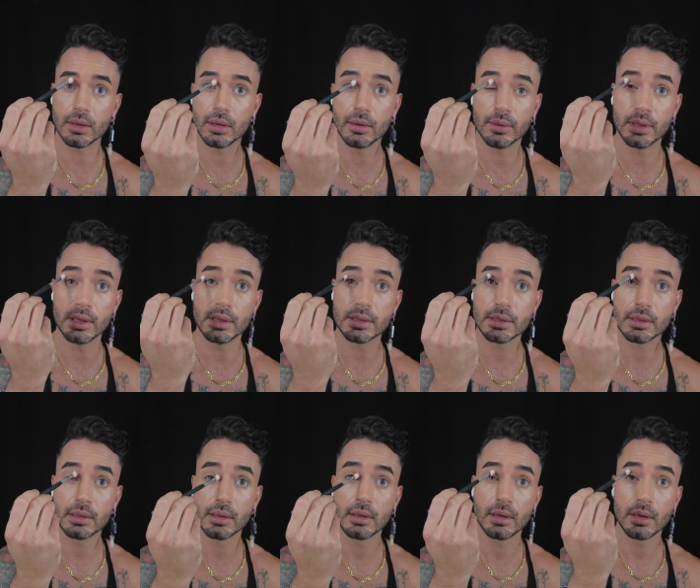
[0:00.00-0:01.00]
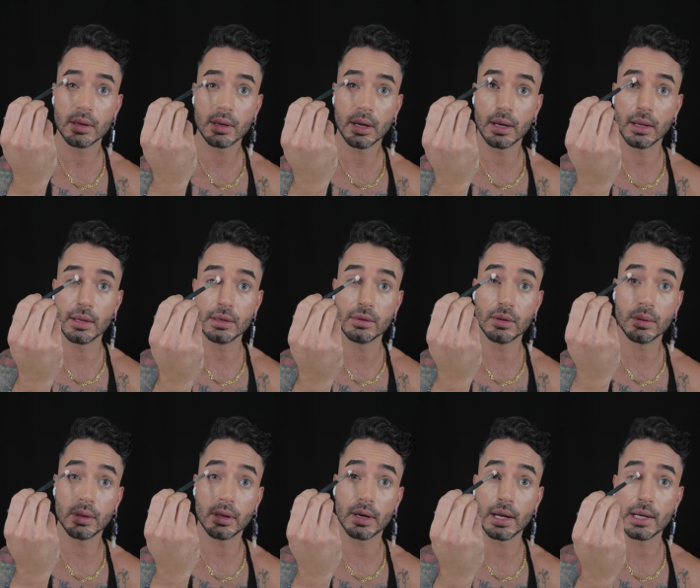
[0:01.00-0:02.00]
always kind of do it with
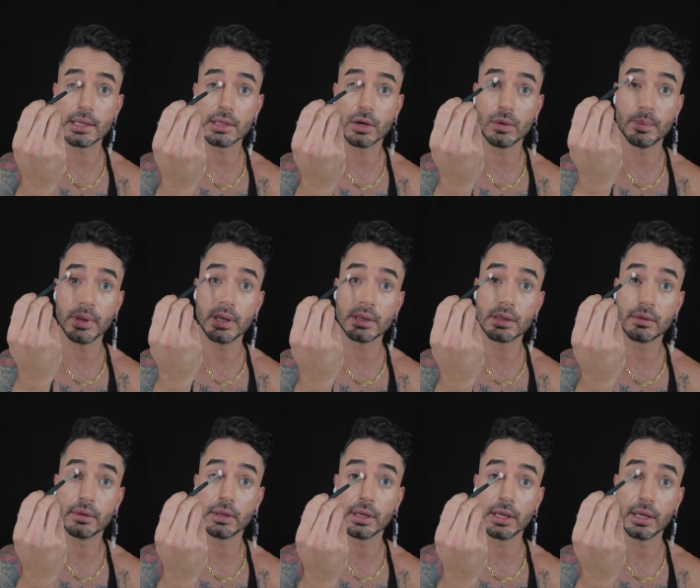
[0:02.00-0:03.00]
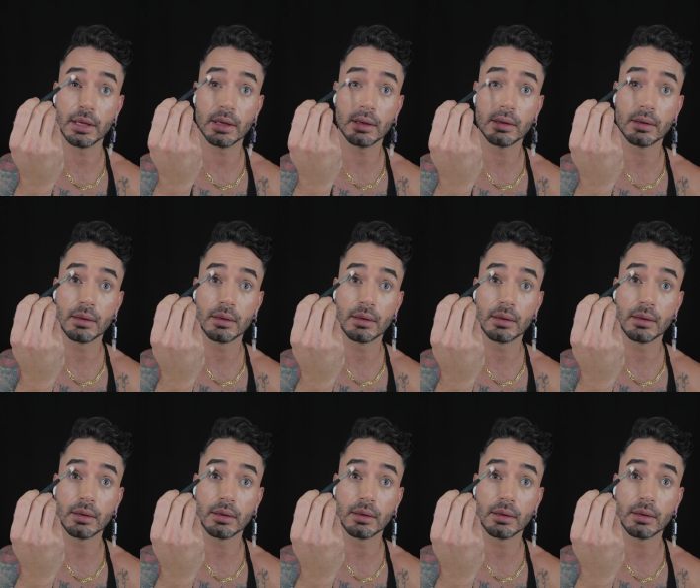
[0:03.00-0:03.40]
your eyes open to really